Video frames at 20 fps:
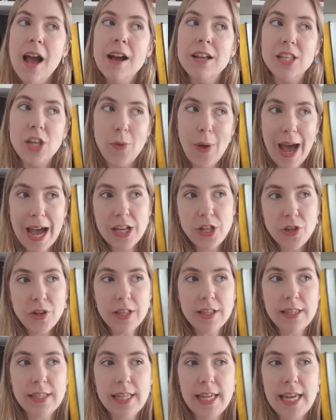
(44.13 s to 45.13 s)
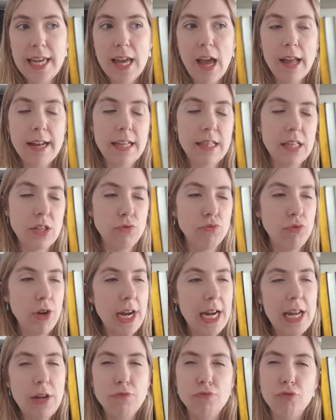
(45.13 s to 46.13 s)
So as you can see, I did this
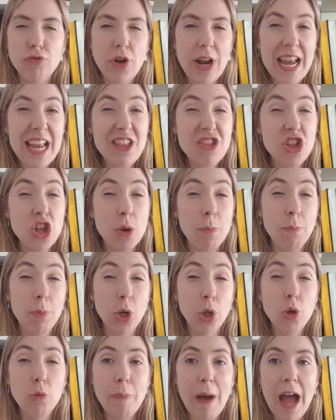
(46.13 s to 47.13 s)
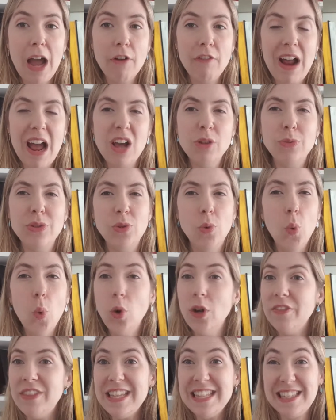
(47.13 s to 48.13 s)
really rich blue background with
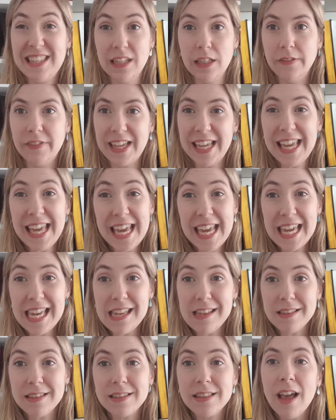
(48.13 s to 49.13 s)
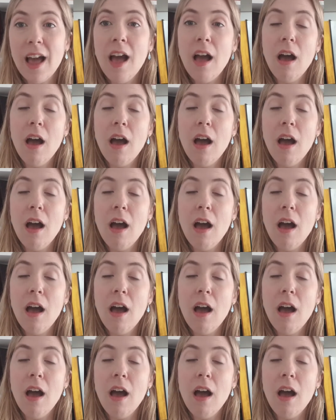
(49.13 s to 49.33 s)
all of these silver keys,